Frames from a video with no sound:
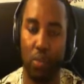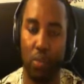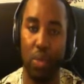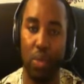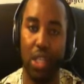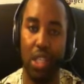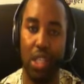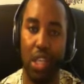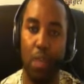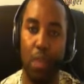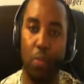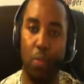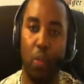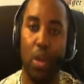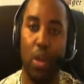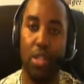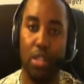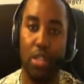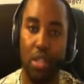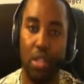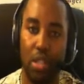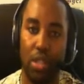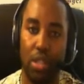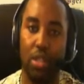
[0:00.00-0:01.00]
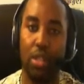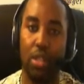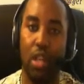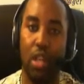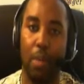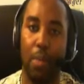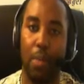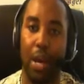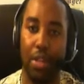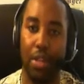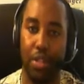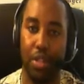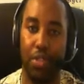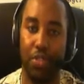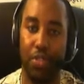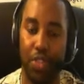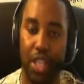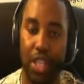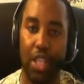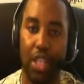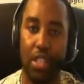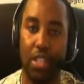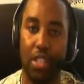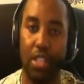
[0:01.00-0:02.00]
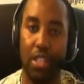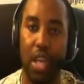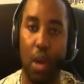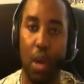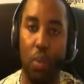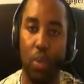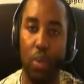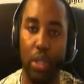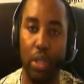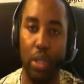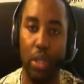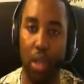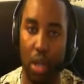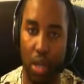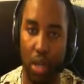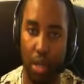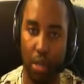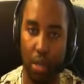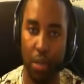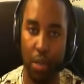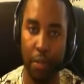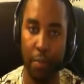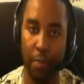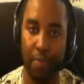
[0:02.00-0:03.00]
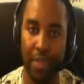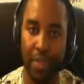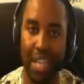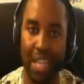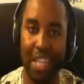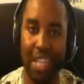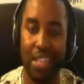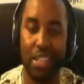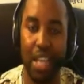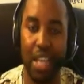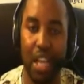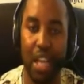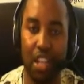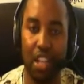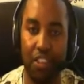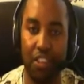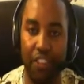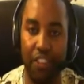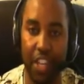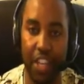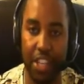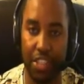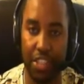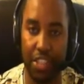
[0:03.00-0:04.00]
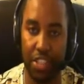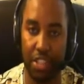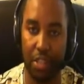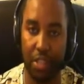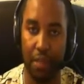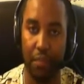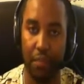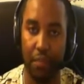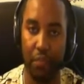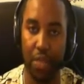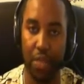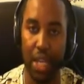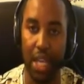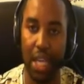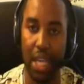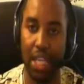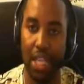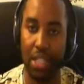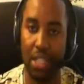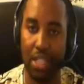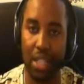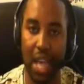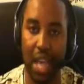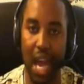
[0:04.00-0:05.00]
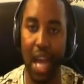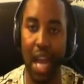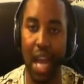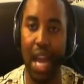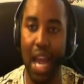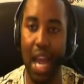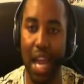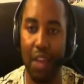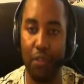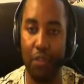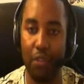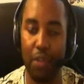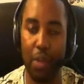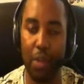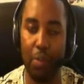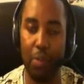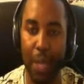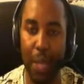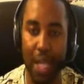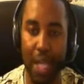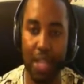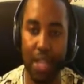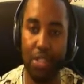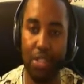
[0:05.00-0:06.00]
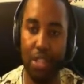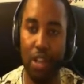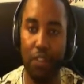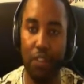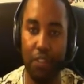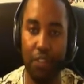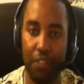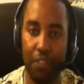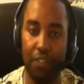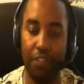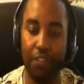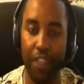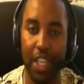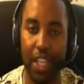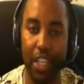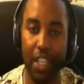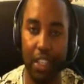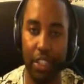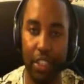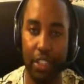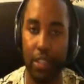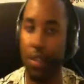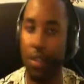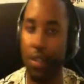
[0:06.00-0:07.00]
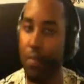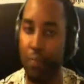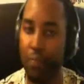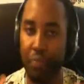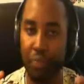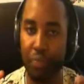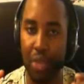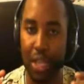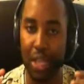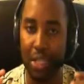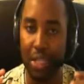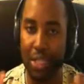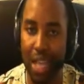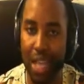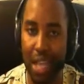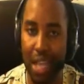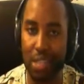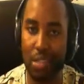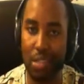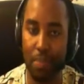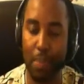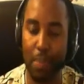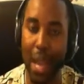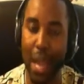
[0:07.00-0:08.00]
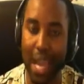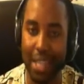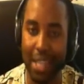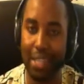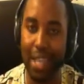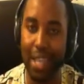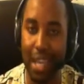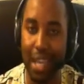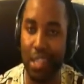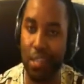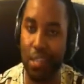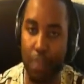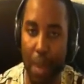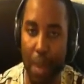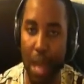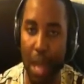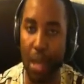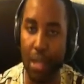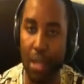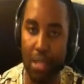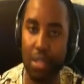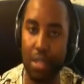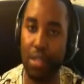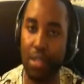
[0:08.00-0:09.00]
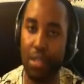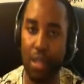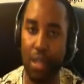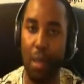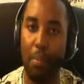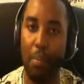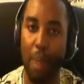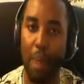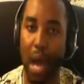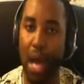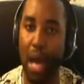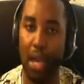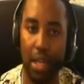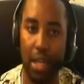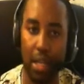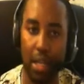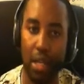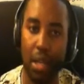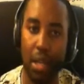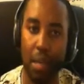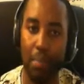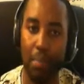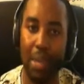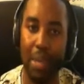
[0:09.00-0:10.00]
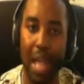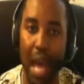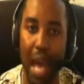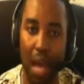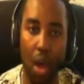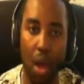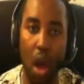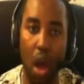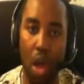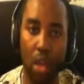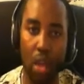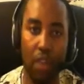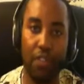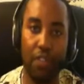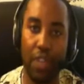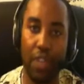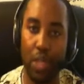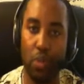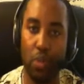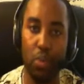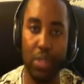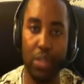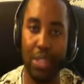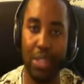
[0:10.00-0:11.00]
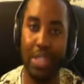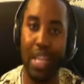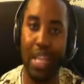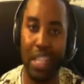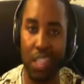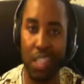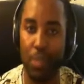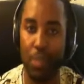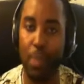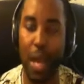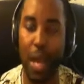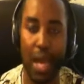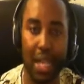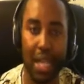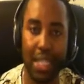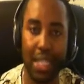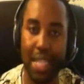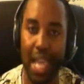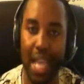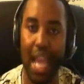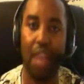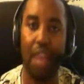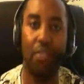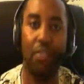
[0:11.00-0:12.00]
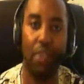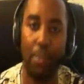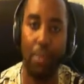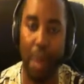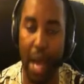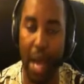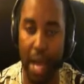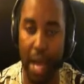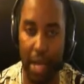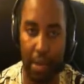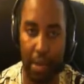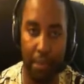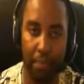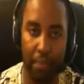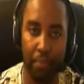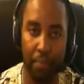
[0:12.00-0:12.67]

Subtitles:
We keep what's good about the things that we learn. It's like fish. It's got every piece of a fish may test better to somebody, but not all of it will test better to everybody.